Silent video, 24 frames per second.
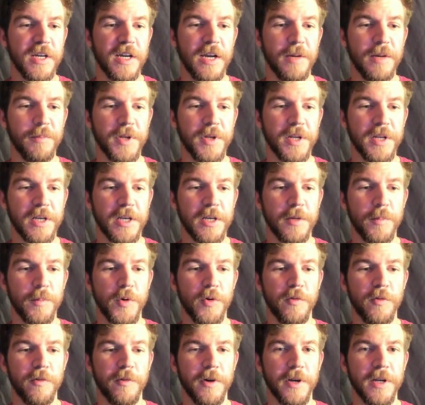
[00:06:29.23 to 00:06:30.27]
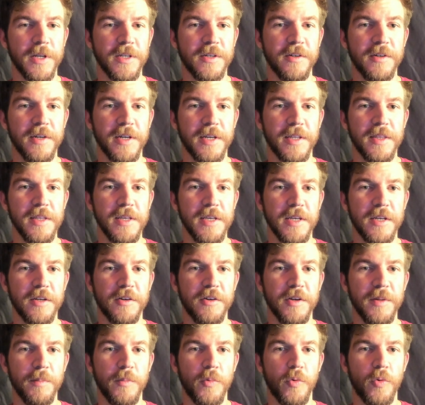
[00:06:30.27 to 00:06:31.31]
I'm gonna come over and click the
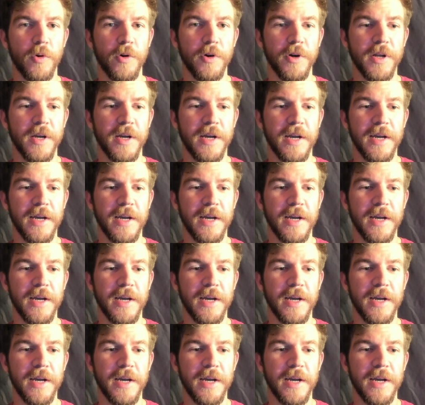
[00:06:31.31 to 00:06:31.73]
clipboard